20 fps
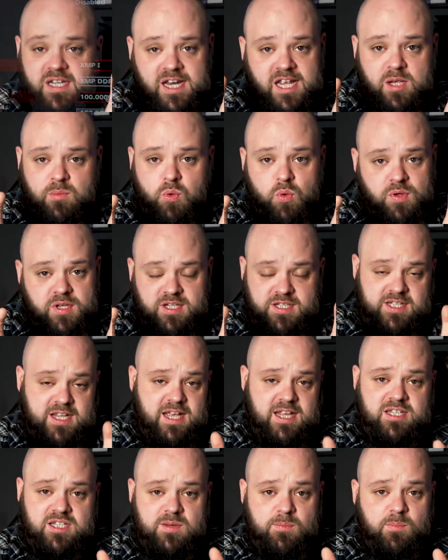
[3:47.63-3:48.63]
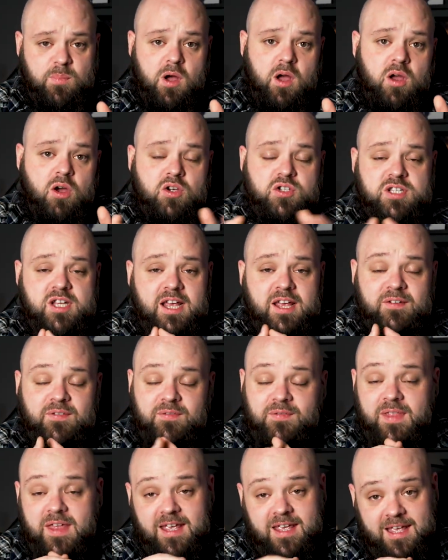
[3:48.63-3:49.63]
enable these settings in BIOS
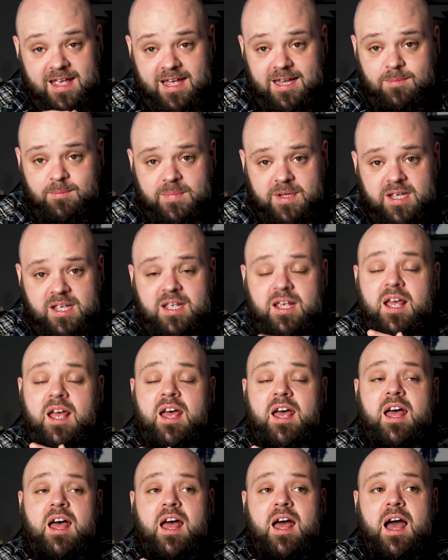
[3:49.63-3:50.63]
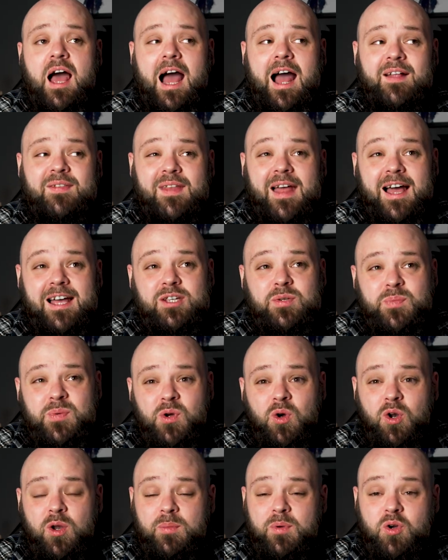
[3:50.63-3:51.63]
if they can be. And that is
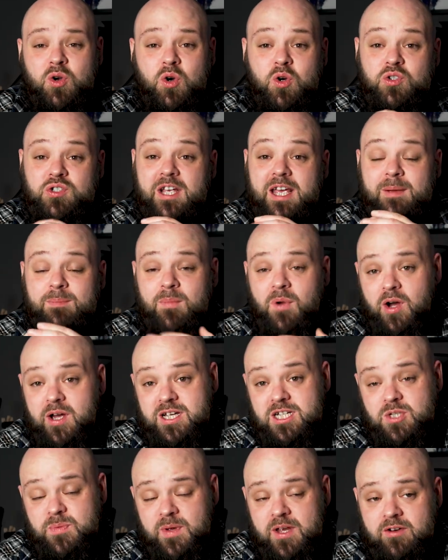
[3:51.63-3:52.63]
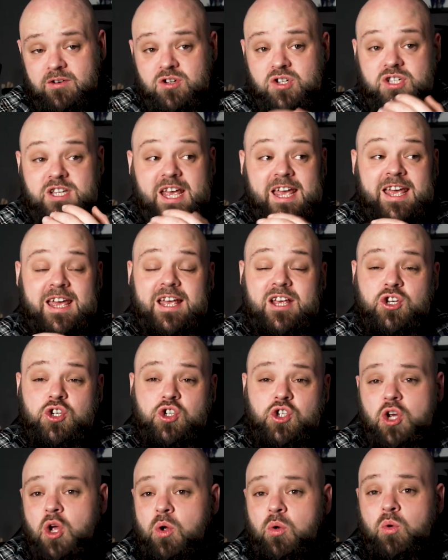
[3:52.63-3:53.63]
purely because, in my experience, it has
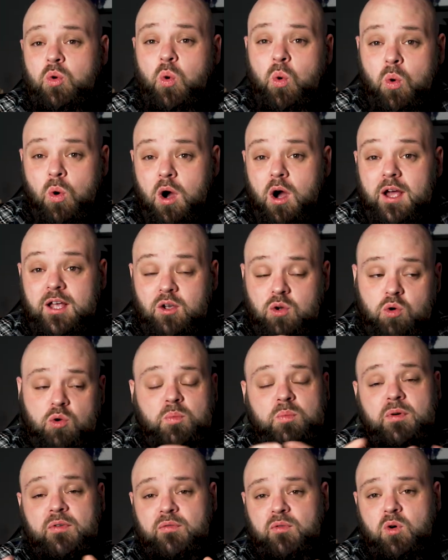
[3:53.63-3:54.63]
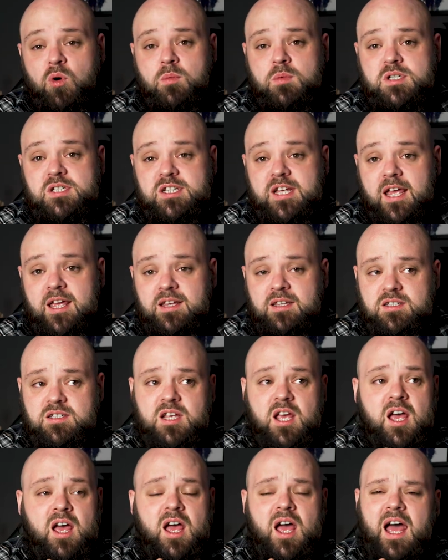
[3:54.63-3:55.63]
shown quite good performance
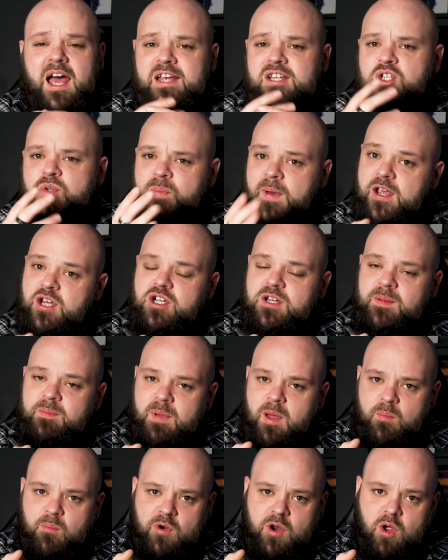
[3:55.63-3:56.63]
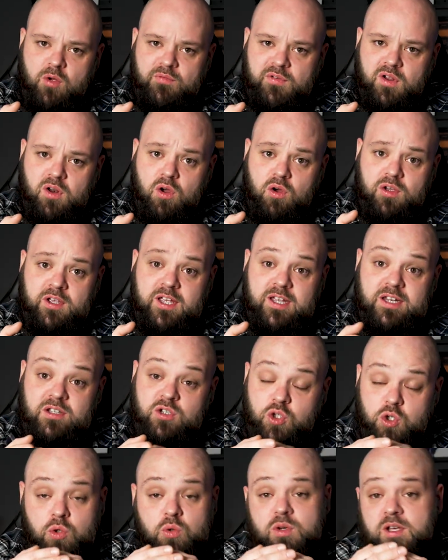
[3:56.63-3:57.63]
gains, especially memory overclocking.
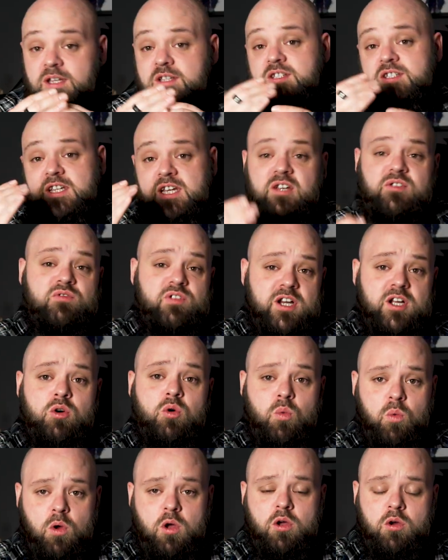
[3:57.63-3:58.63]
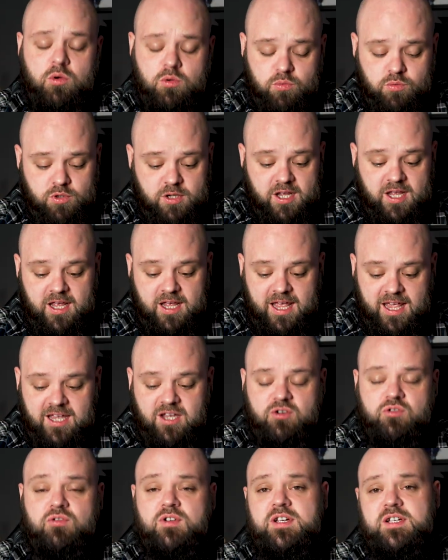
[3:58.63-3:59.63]
You can see real world
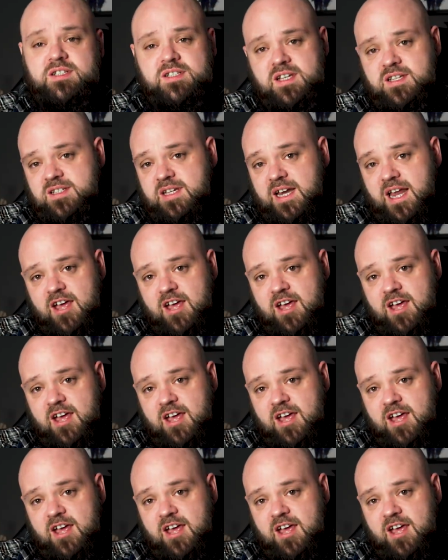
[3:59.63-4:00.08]
increases in